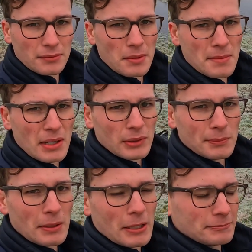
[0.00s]
the mill,
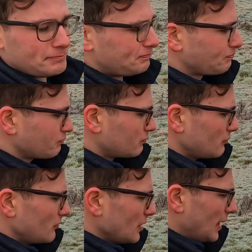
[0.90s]
but
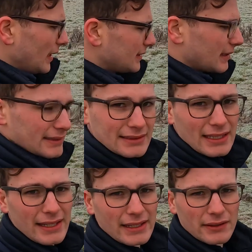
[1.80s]
as you can
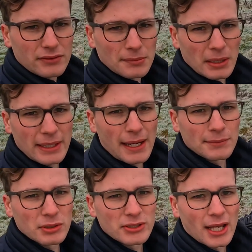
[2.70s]
see, I've got my
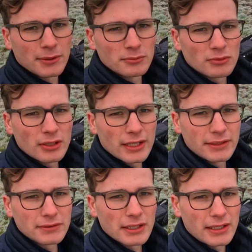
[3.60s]
camera down
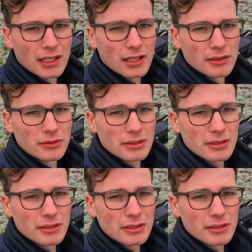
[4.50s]
really low,